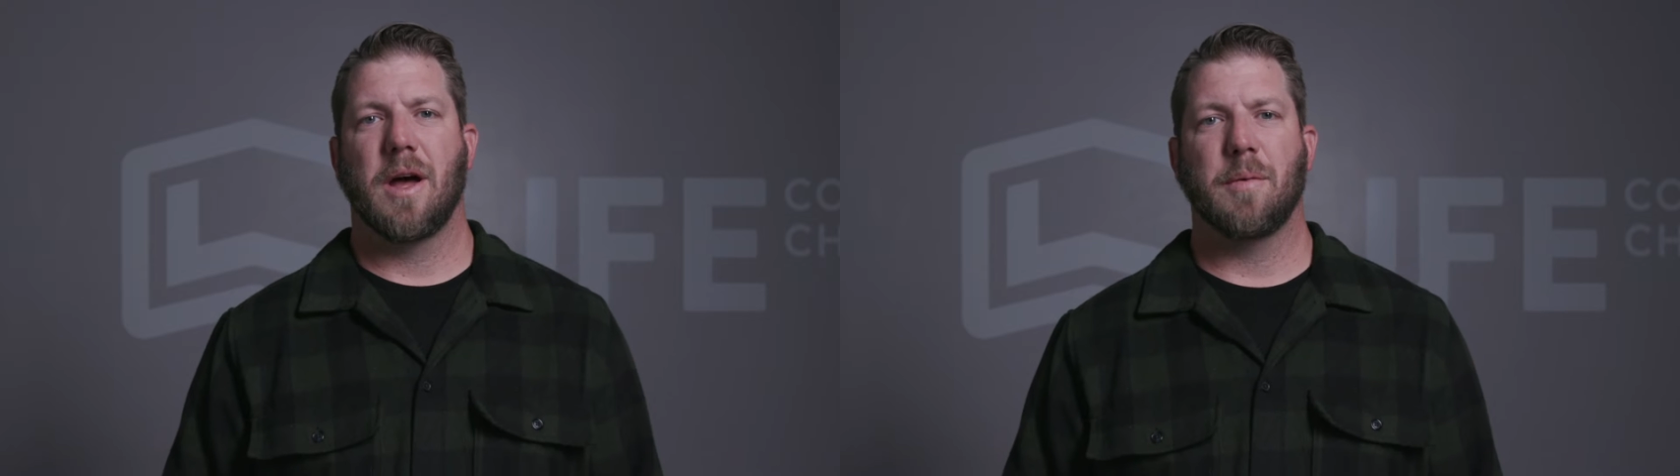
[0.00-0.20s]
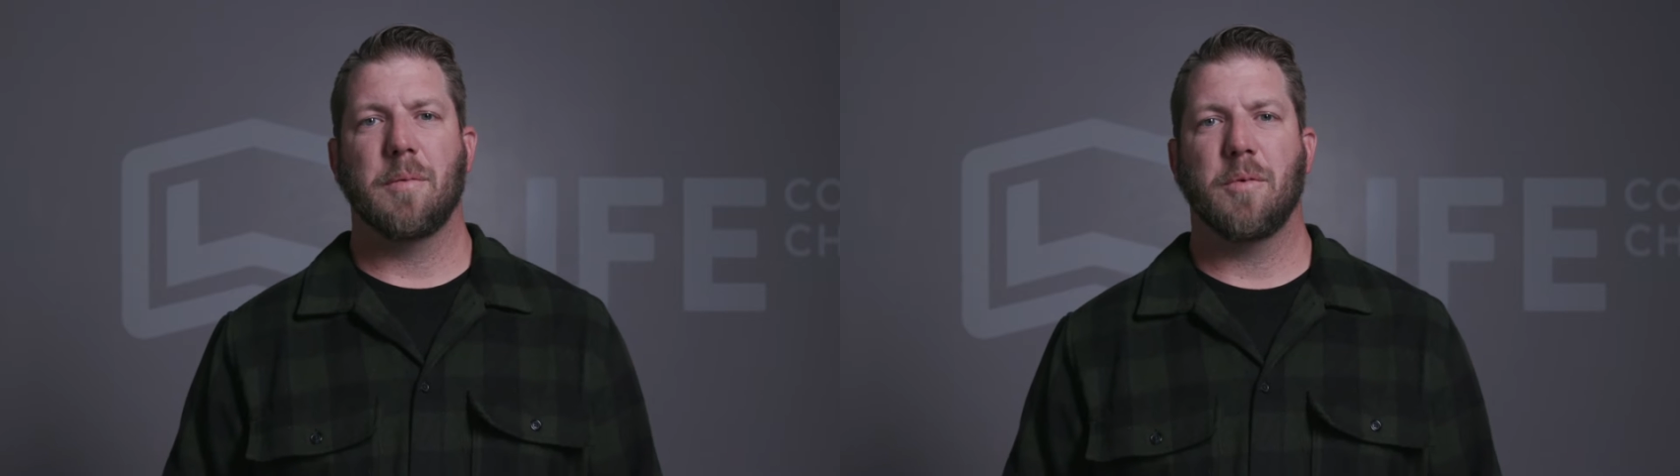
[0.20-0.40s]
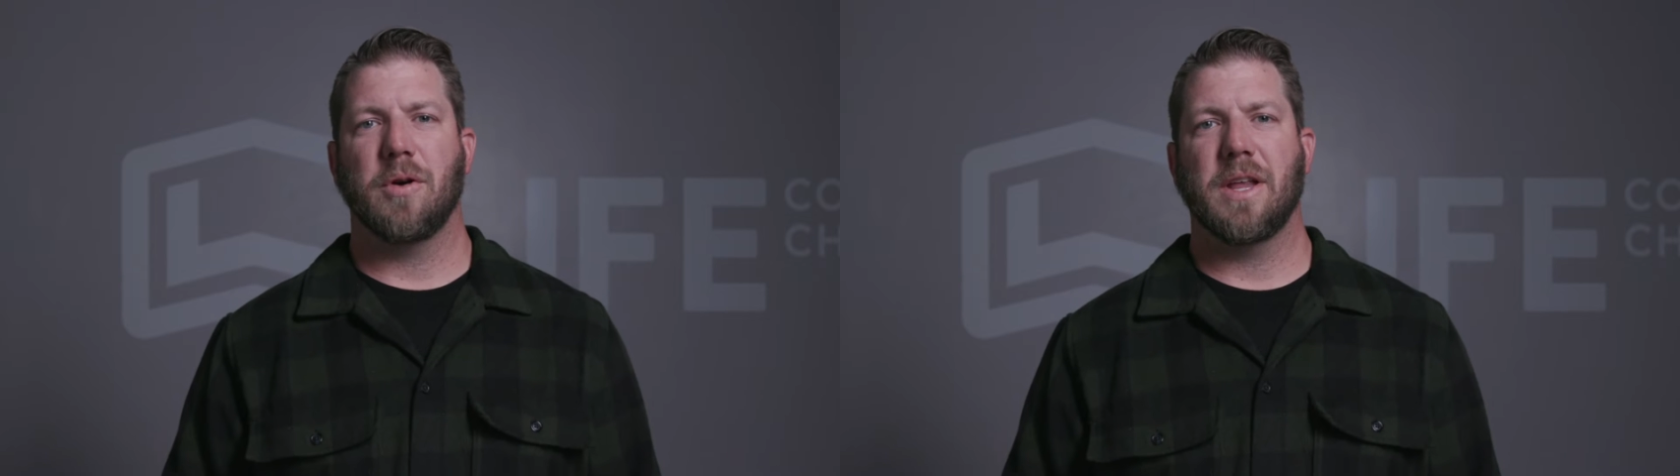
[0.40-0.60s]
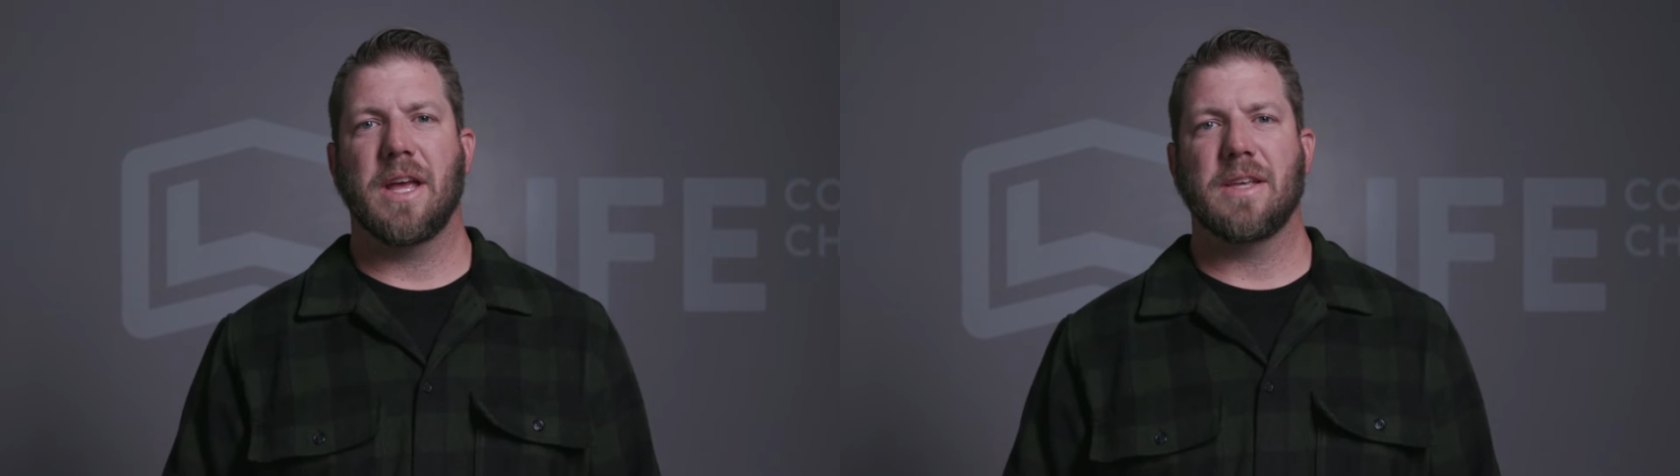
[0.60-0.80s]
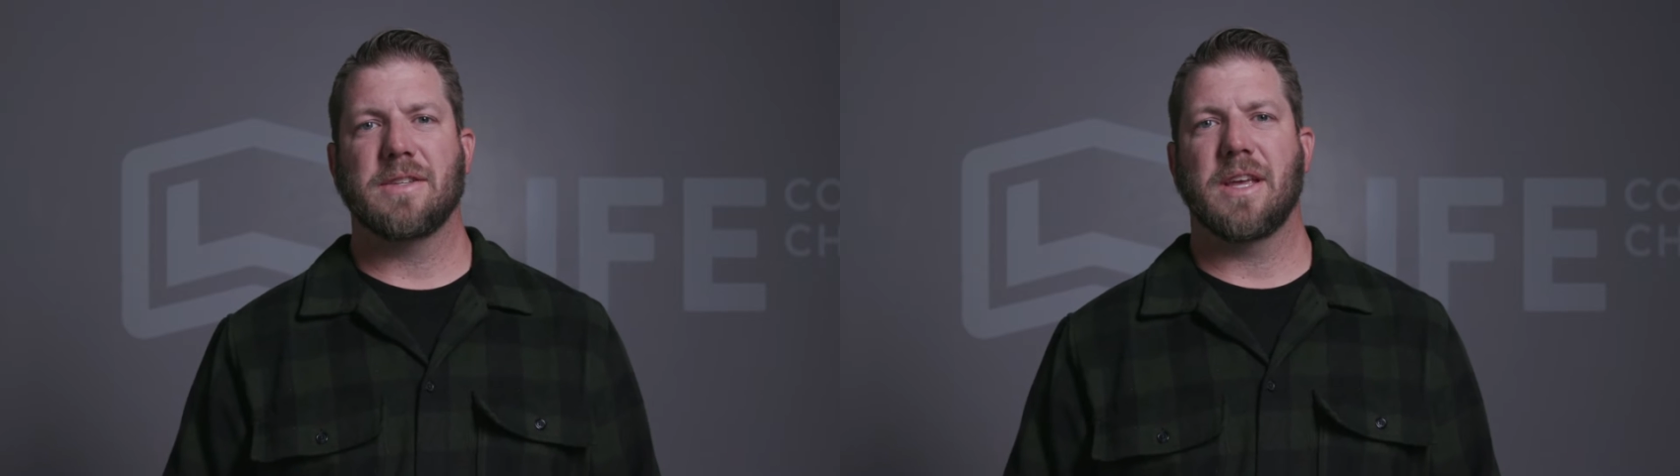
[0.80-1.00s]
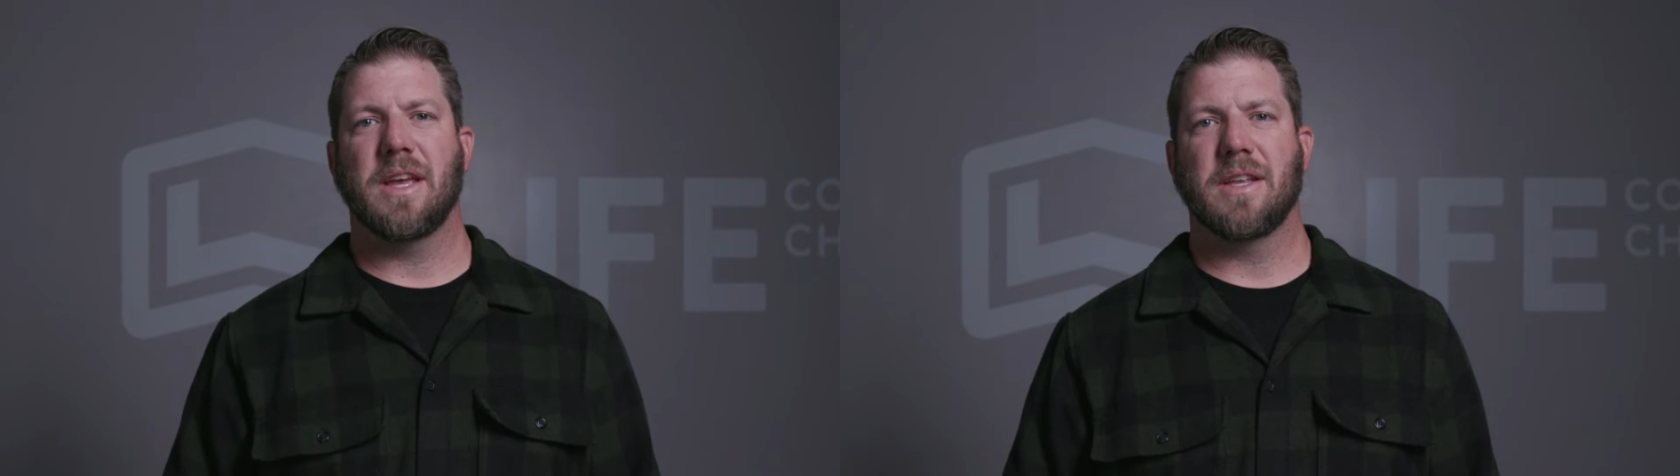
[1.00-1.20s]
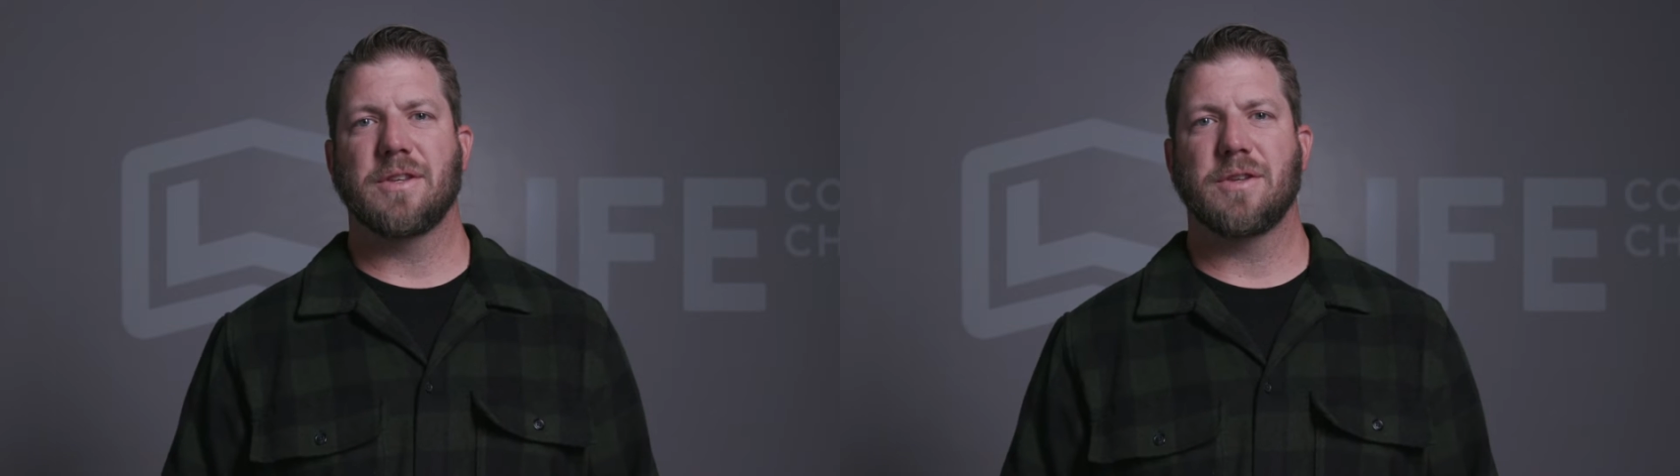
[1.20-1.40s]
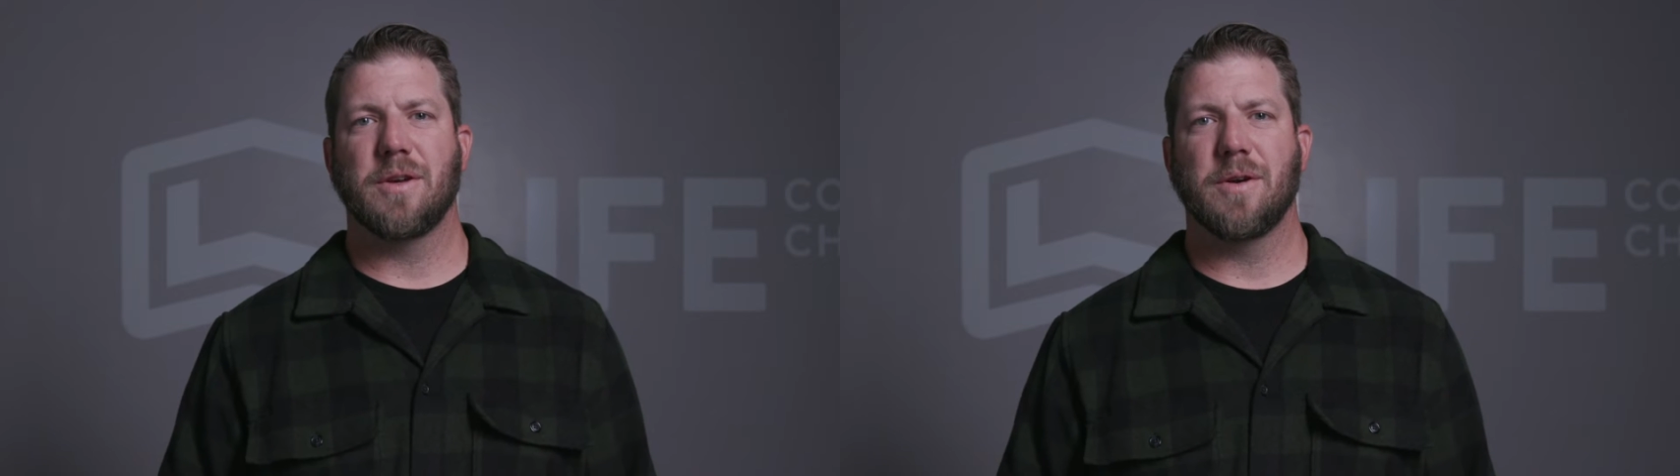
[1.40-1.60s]
couple more days
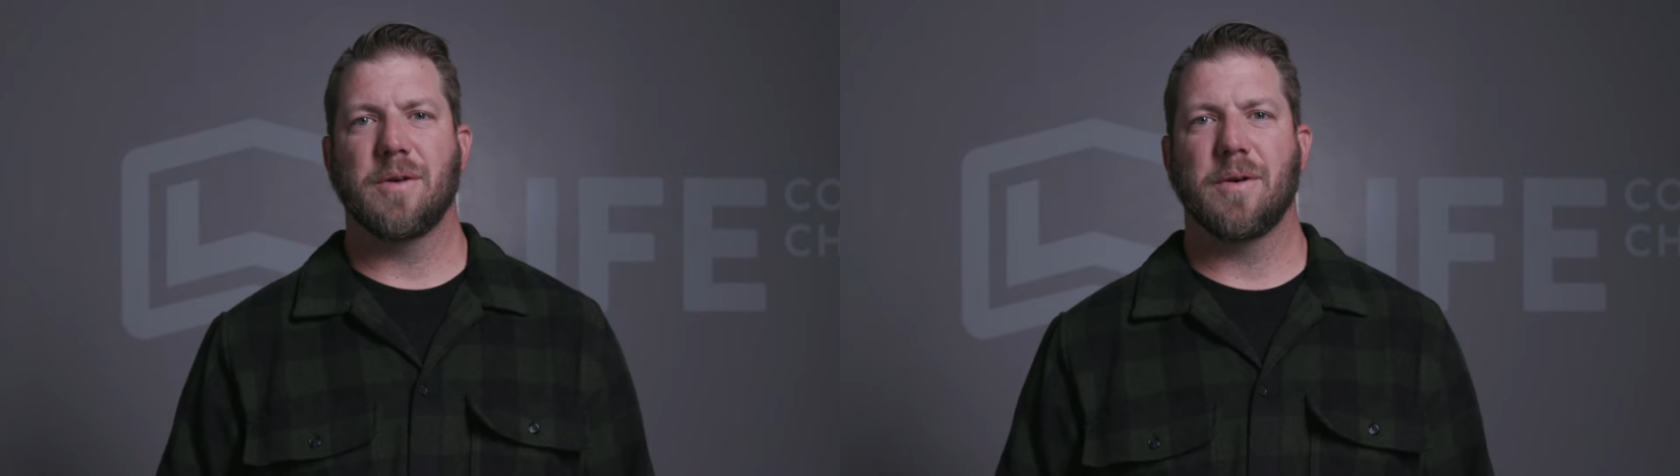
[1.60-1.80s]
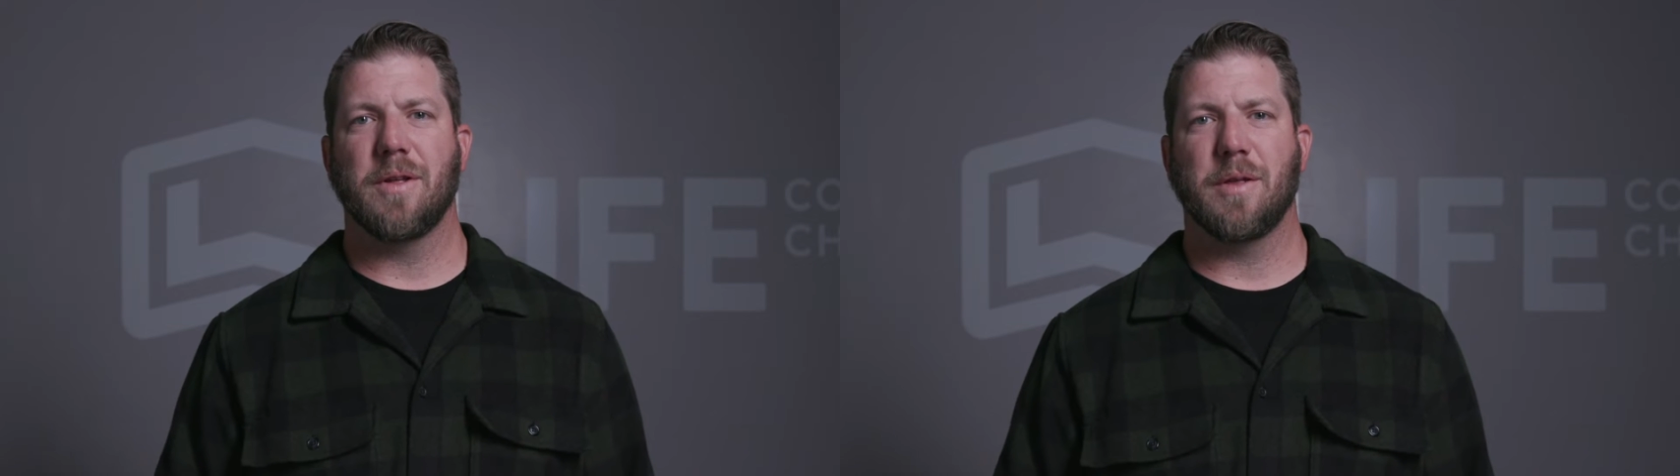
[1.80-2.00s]
into